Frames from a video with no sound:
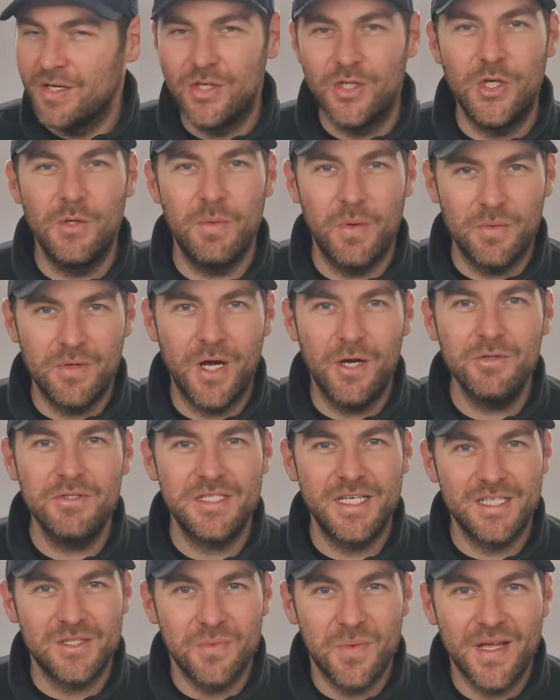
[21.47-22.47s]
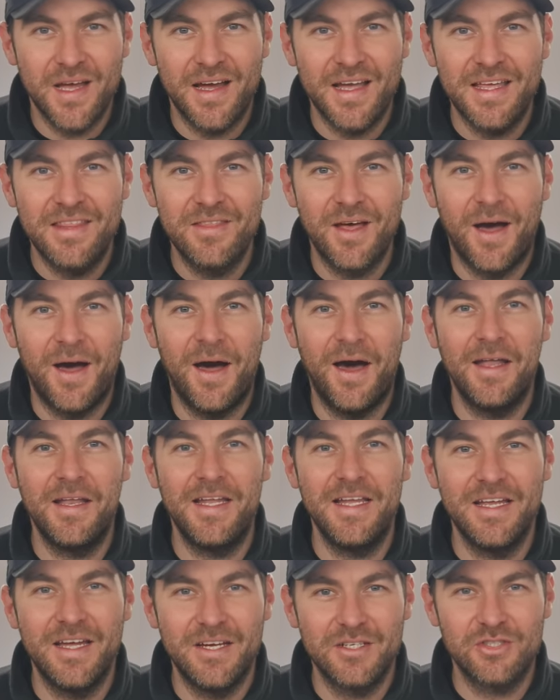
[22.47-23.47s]
You will notice we are in the
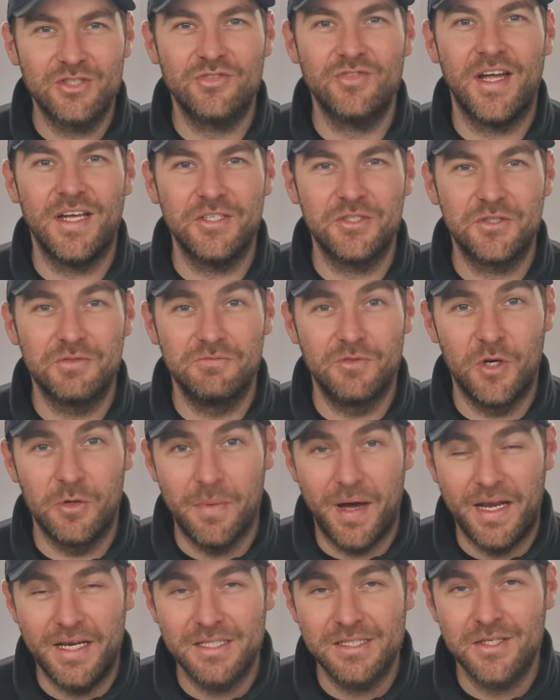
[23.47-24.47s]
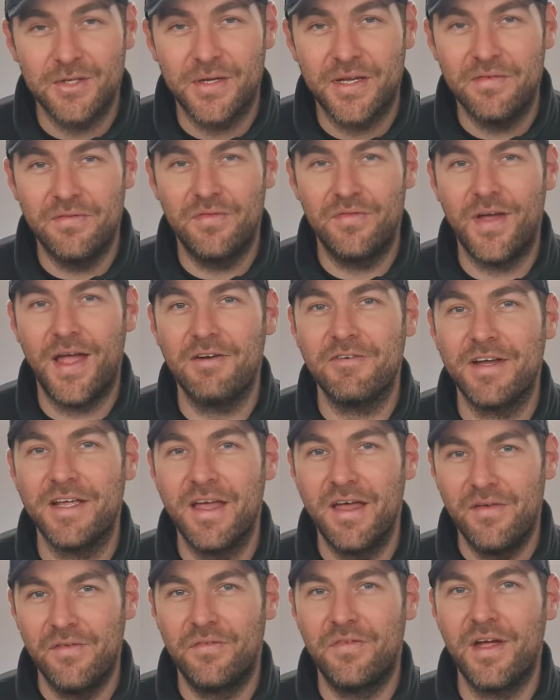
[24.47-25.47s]
honey extraction room and it's looking
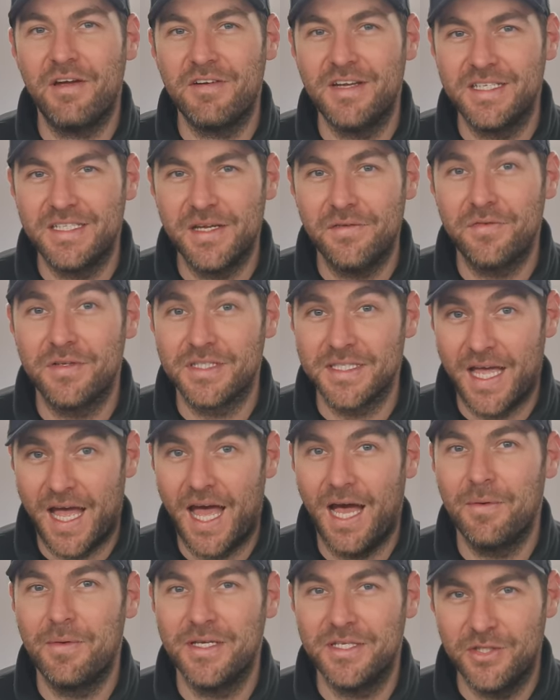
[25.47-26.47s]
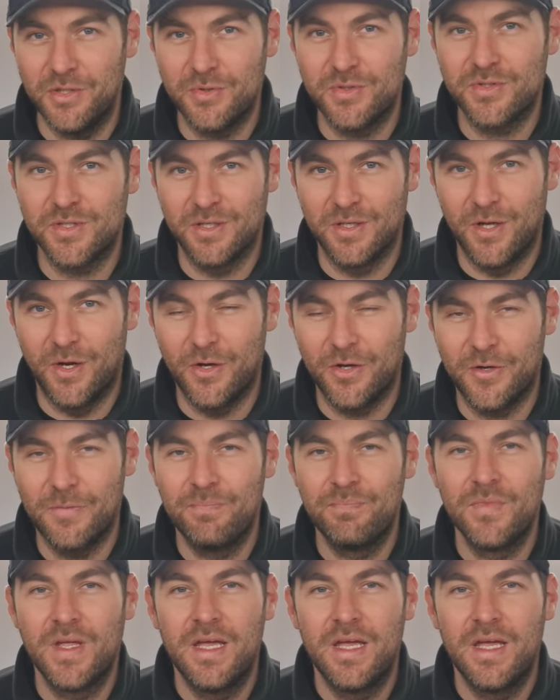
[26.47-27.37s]
very, very different to how it used to look.